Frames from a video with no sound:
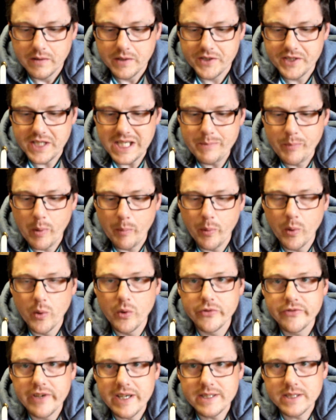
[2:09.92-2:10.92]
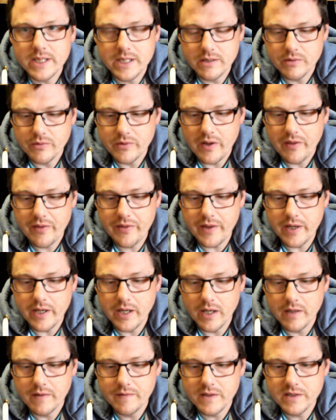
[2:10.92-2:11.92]
deeper pour resin, or the
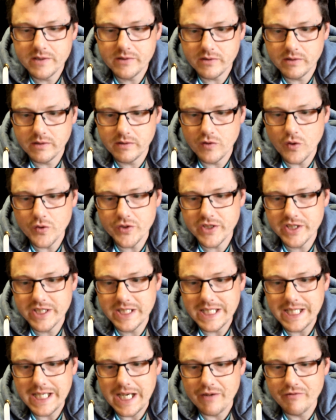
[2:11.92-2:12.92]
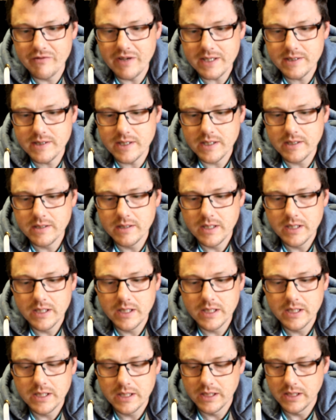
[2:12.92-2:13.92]
thinner viscosity resin,
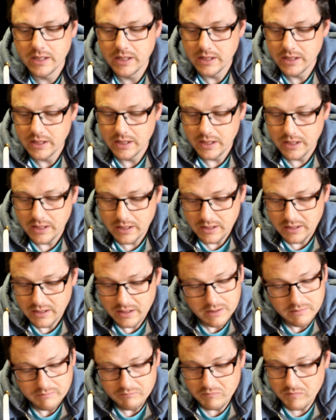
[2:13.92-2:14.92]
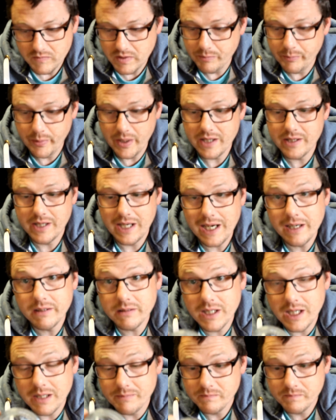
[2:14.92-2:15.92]
the better the
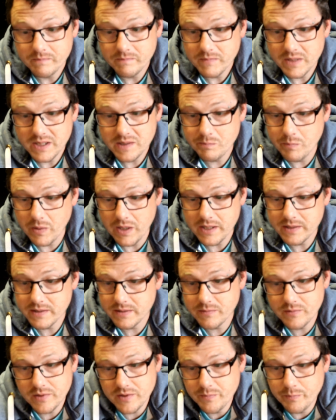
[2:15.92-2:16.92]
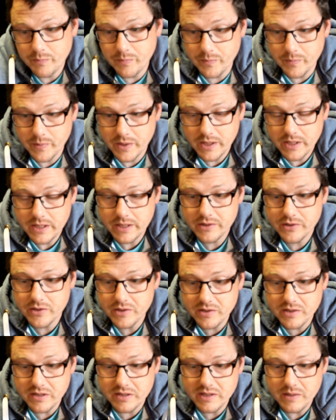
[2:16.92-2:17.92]
outcome is. It's
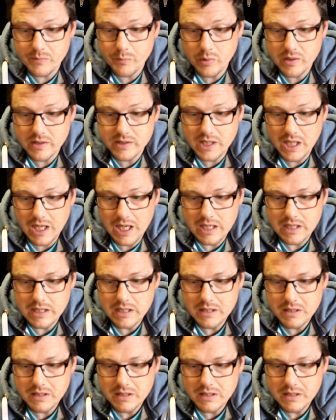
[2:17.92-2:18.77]
just as simple as that.